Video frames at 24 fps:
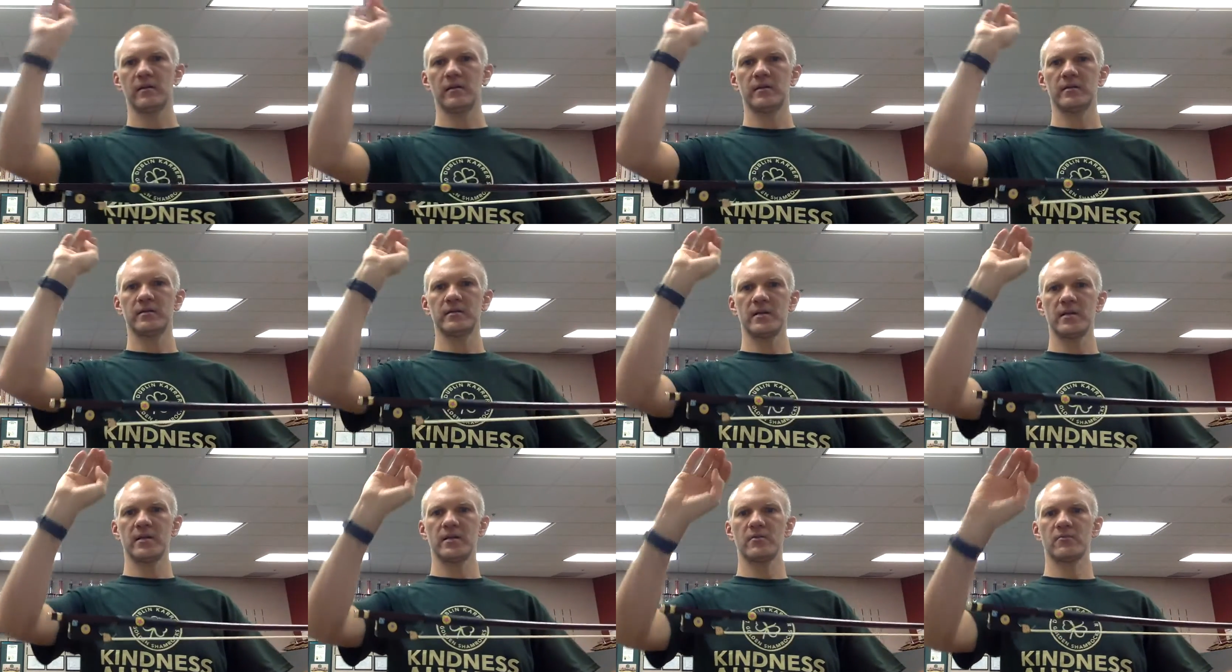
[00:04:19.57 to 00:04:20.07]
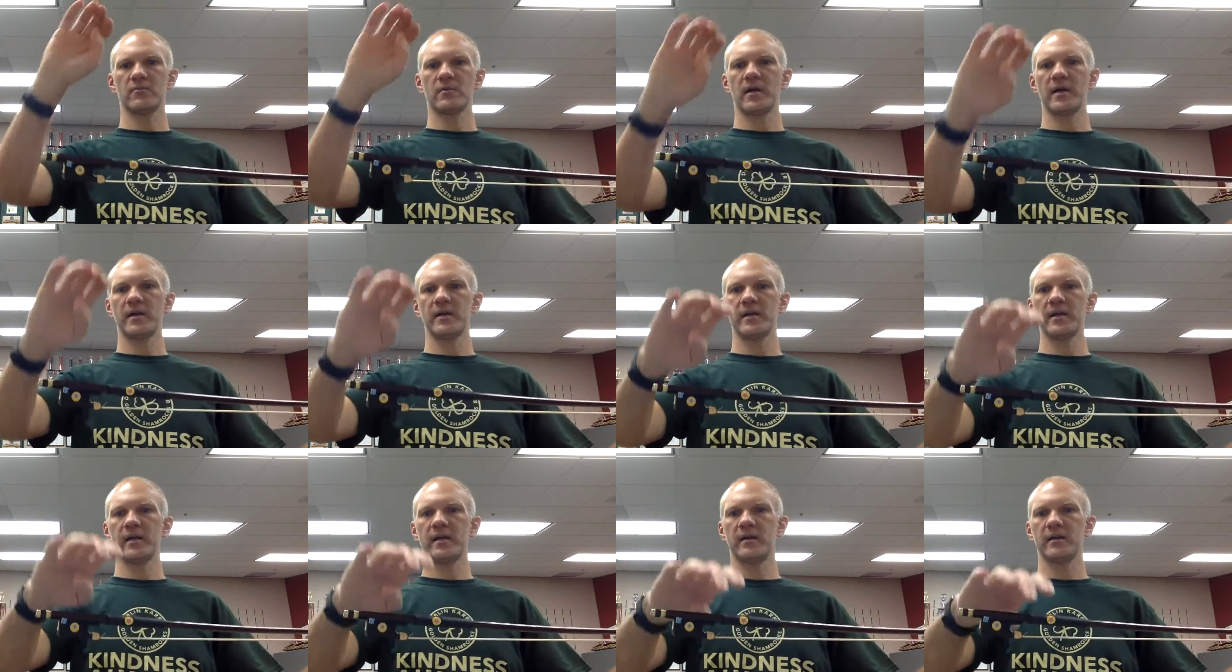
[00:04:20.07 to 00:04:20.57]
Okay, take your
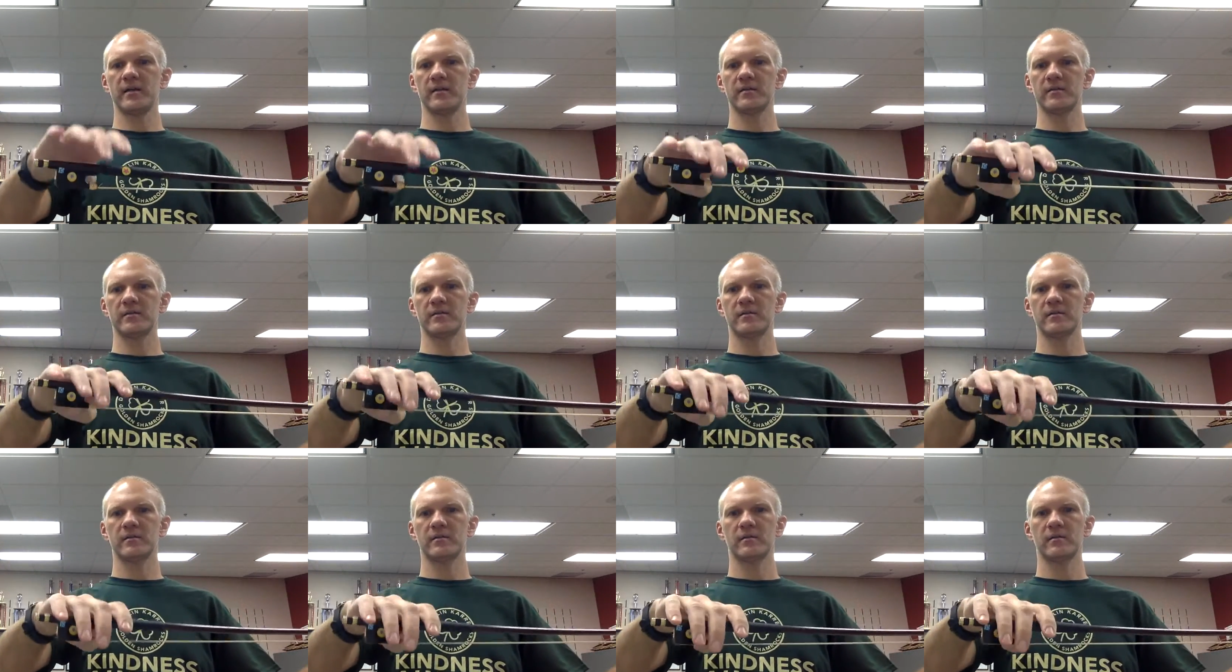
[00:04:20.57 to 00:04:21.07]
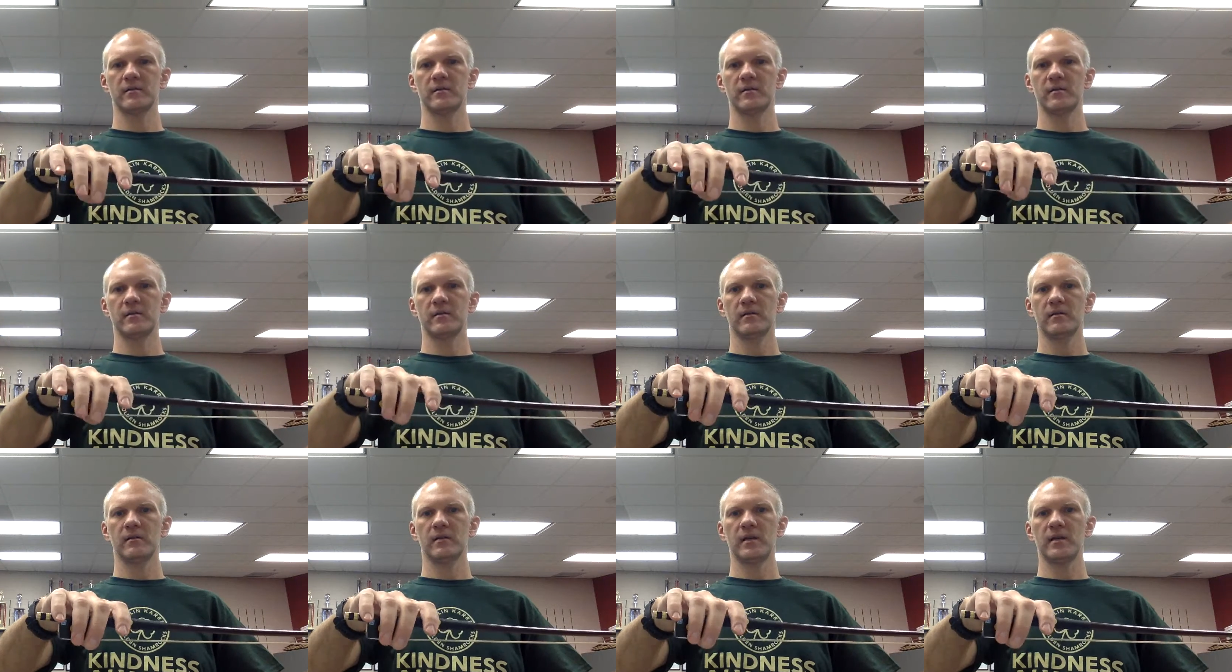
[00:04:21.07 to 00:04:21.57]
right hand.
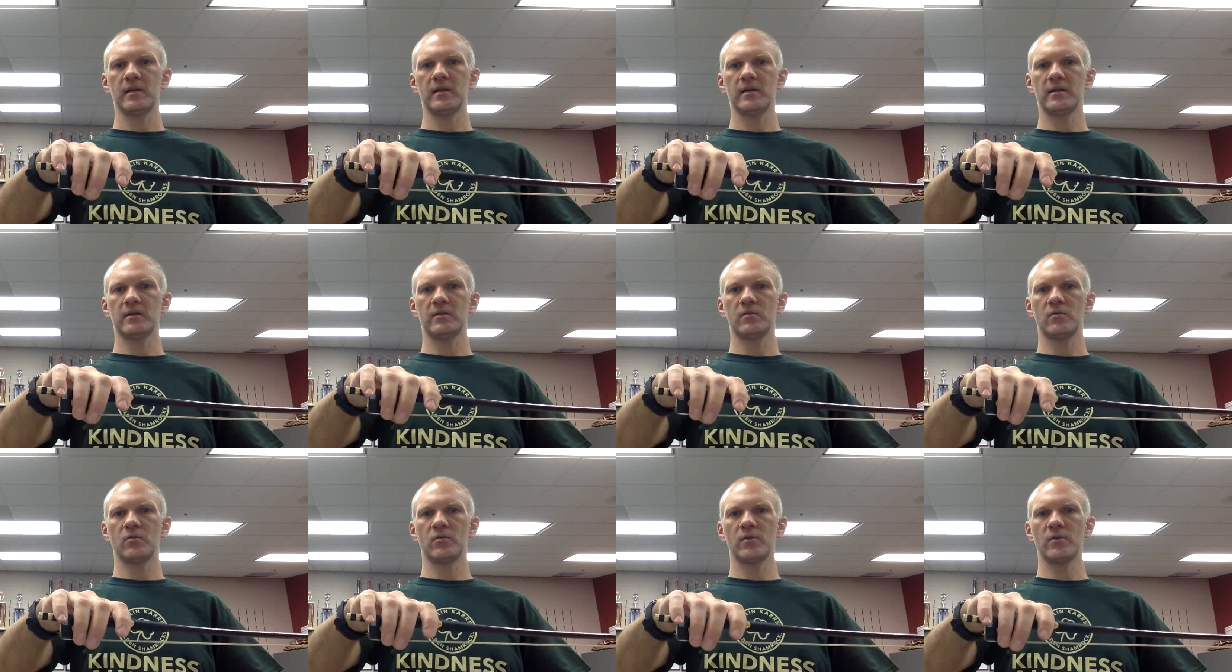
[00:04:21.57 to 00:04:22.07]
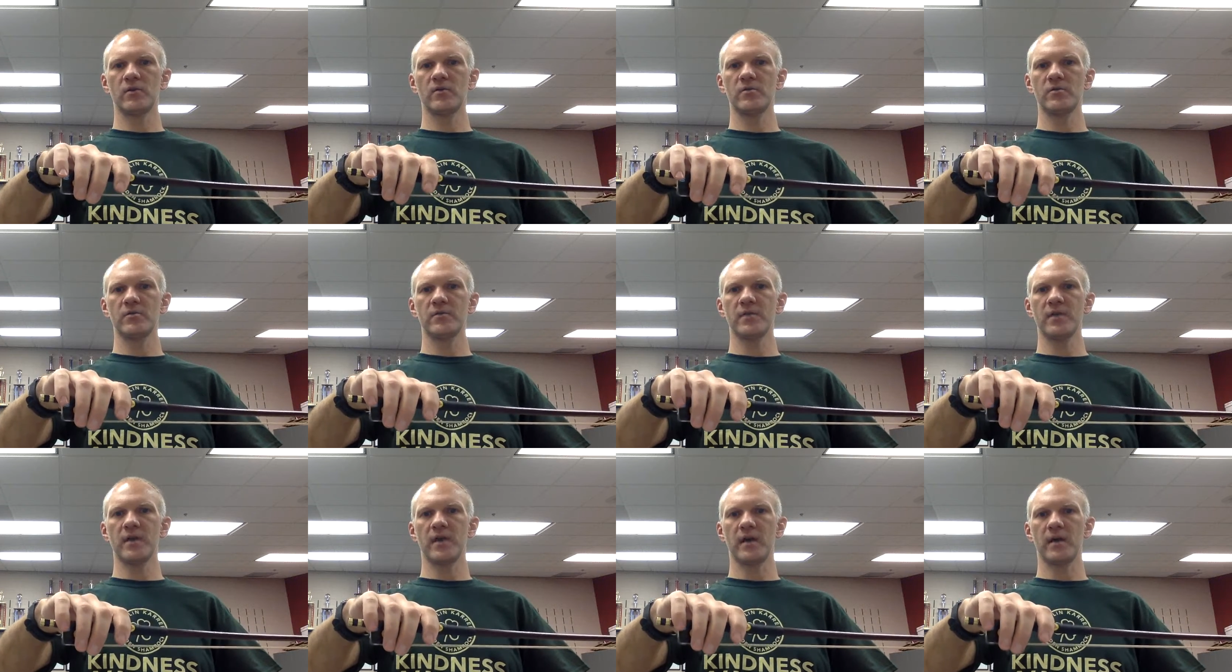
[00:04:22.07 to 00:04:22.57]
Okay, ignore
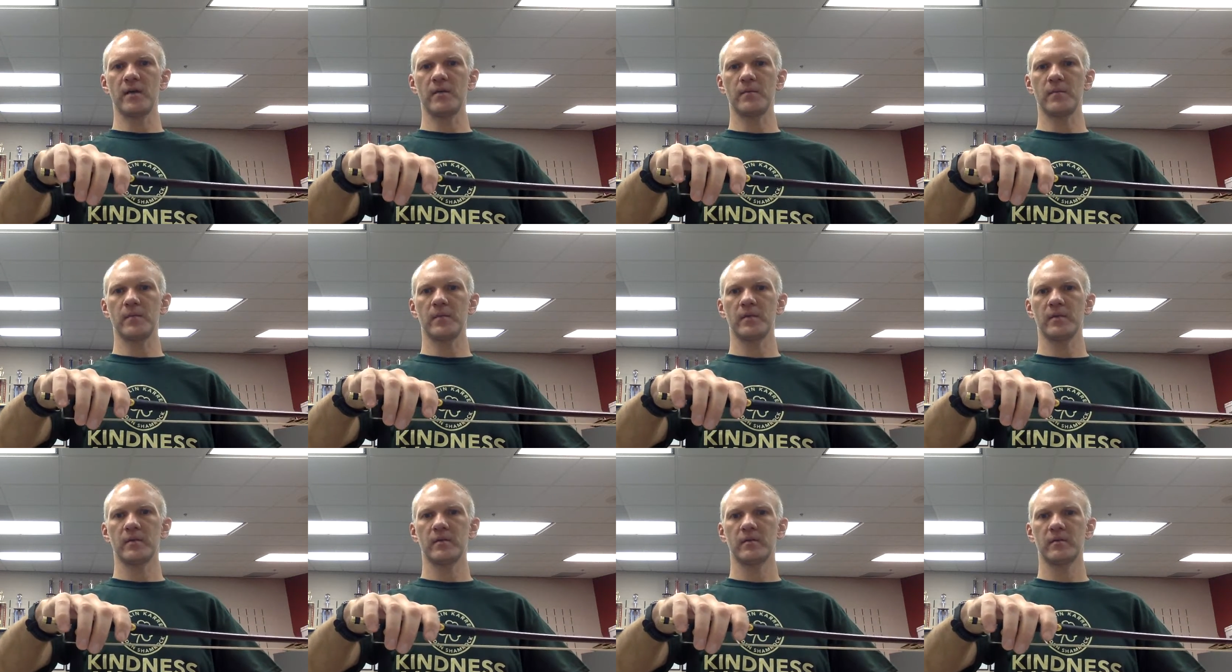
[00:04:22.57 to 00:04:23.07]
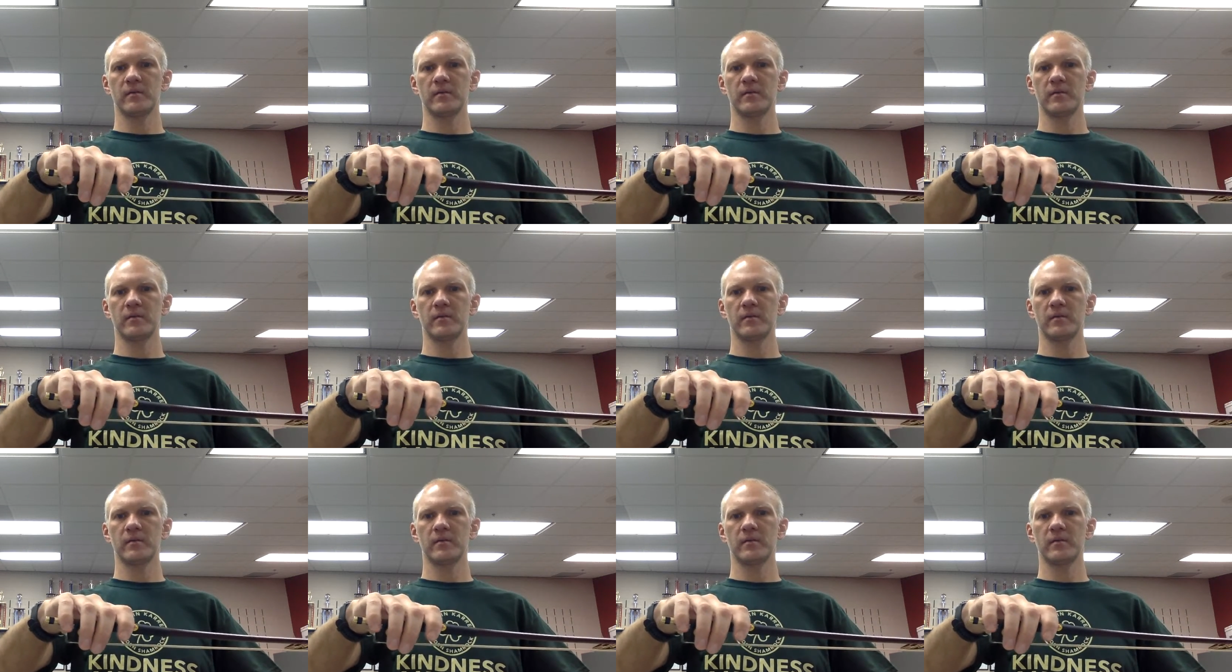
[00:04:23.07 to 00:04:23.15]
your thumb.